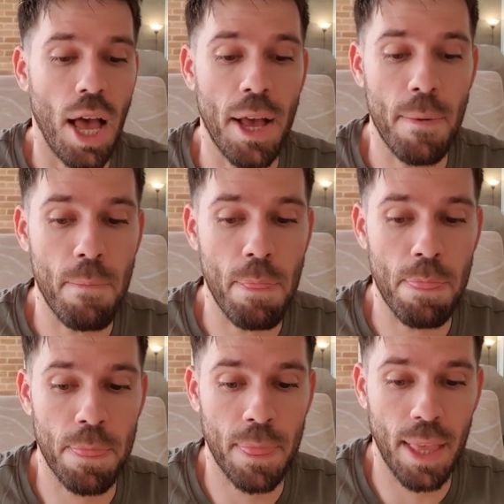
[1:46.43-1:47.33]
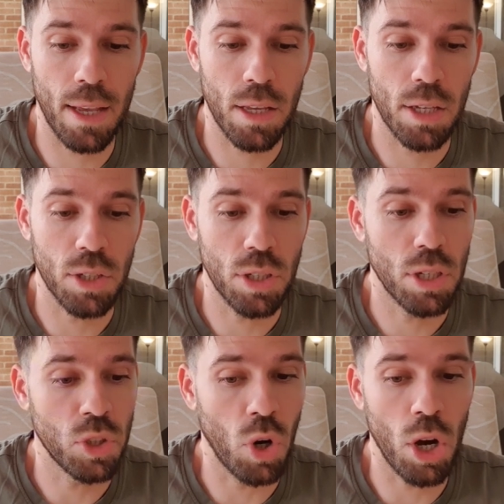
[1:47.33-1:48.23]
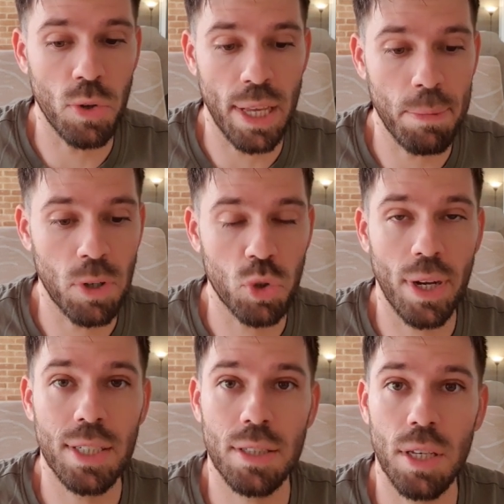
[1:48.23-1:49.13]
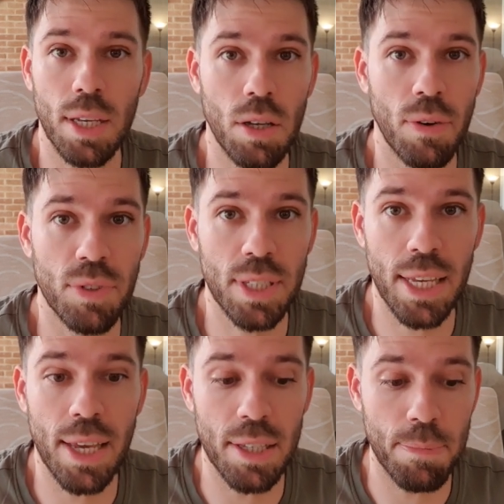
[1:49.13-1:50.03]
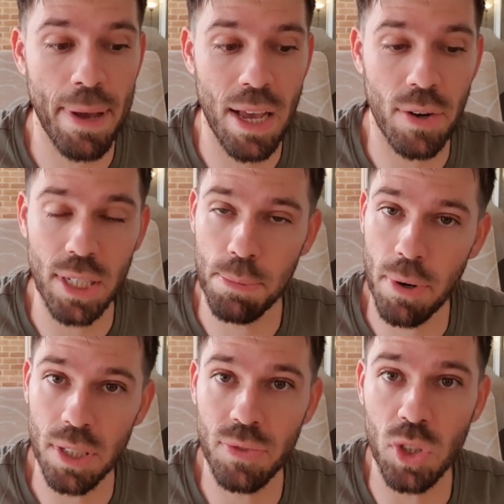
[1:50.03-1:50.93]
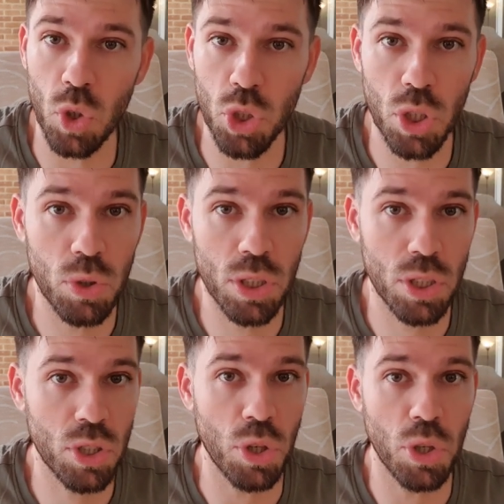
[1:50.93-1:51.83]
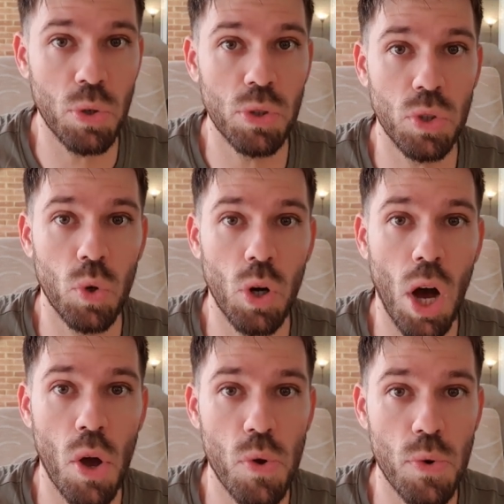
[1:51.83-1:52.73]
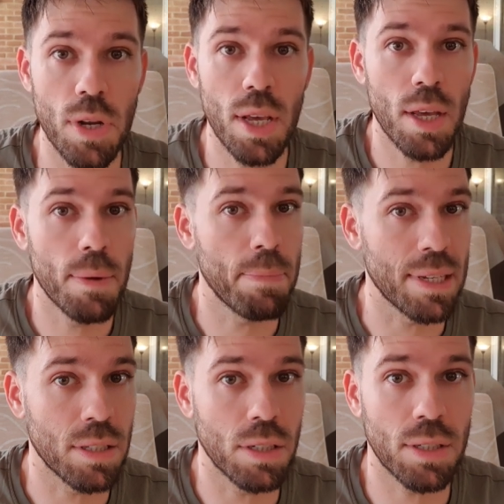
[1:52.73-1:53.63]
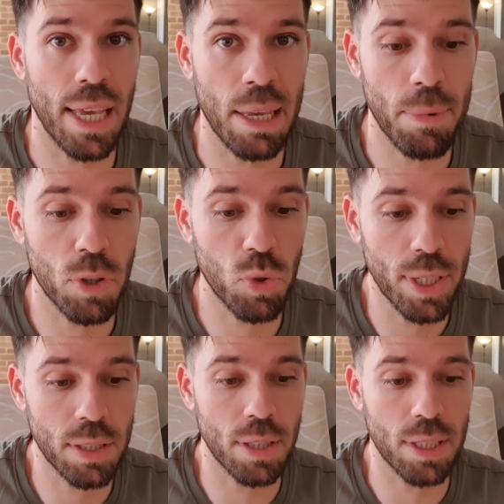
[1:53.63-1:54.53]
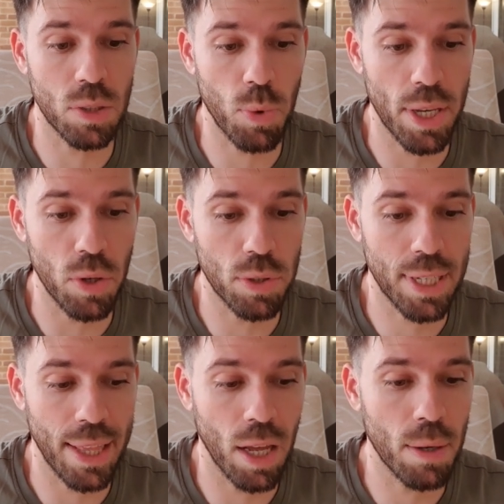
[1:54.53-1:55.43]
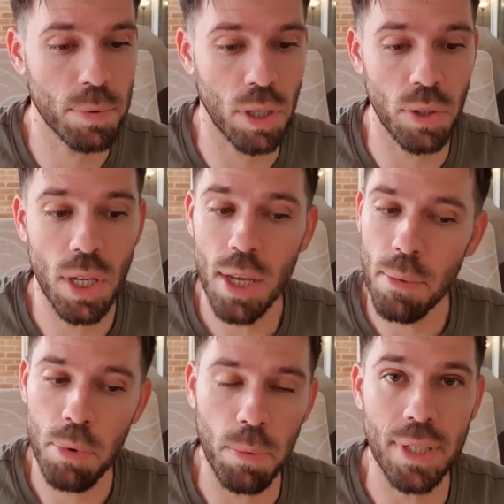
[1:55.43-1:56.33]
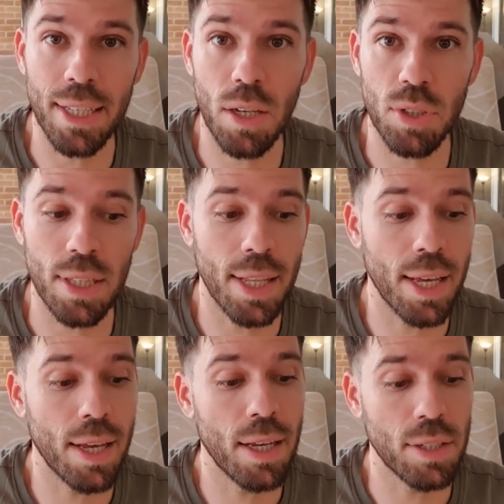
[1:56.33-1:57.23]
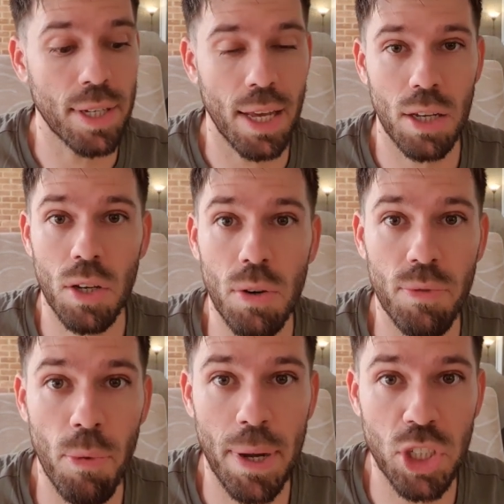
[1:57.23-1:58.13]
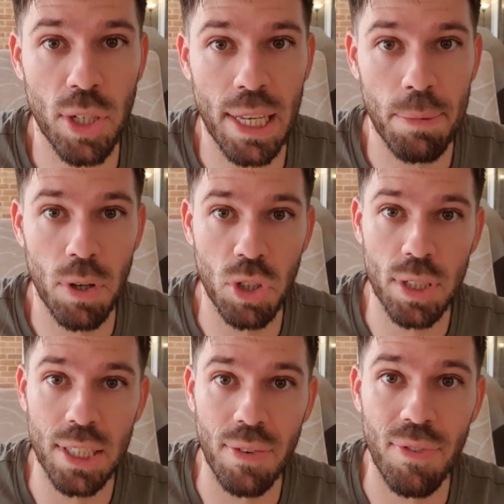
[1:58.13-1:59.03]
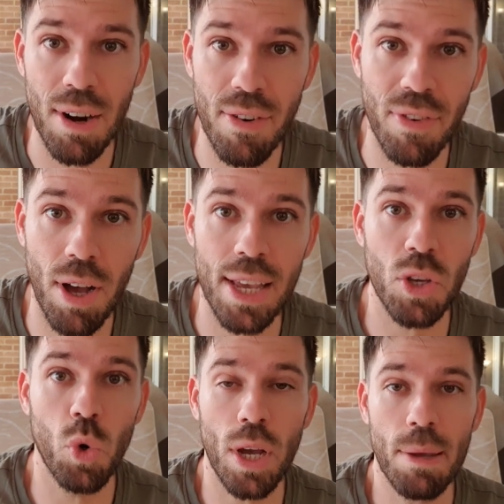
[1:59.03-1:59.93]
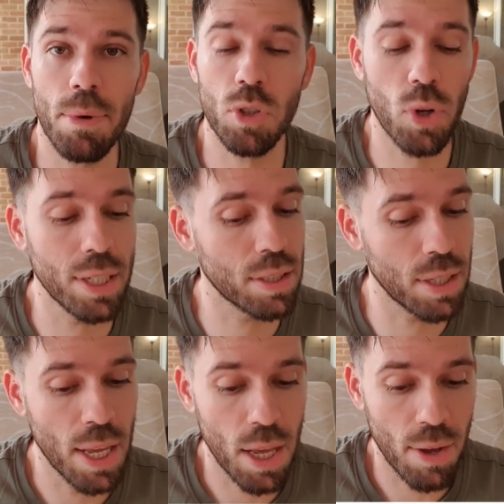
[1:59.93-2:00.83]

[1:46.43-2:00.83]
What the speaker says: Your own email address, obviously it's better experience for your users to use your own business email address. This is where you set that up. So pop your details in there, you get a confirmation email, you just need to verify your email address.